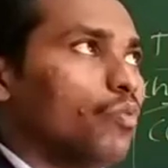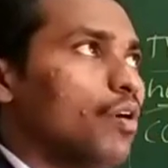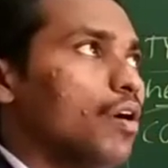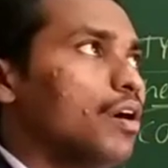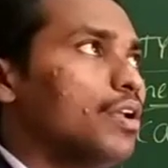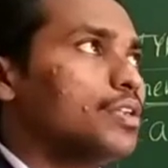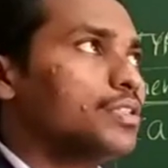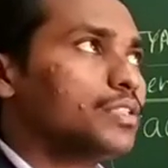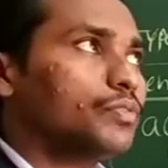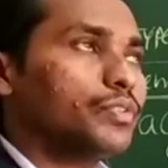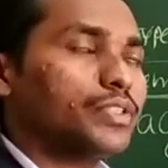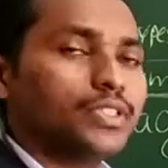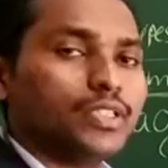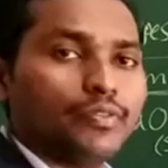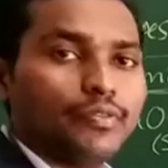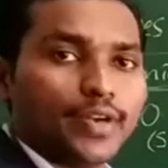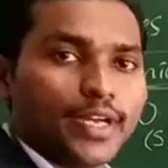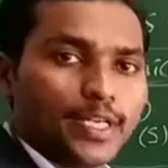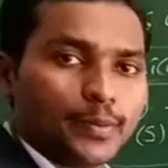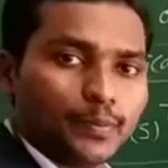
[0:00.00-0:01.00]
walls with
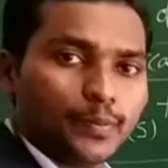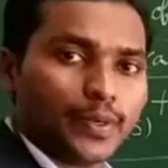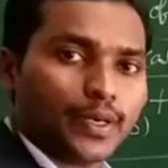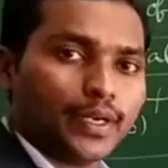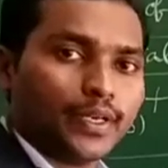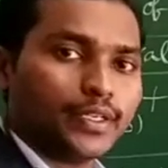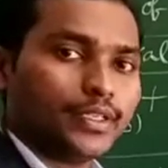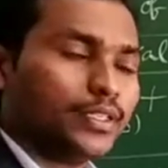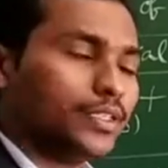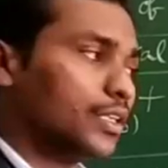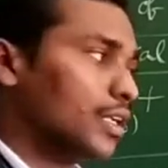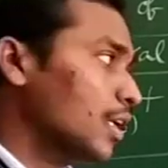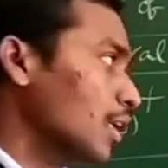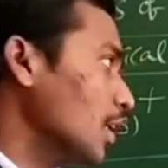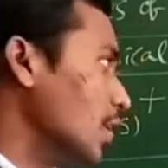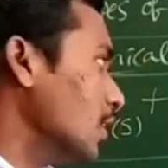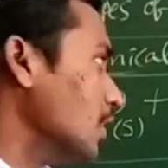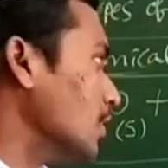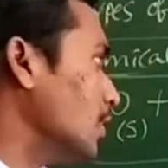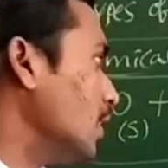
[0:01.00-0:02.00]
the white paint,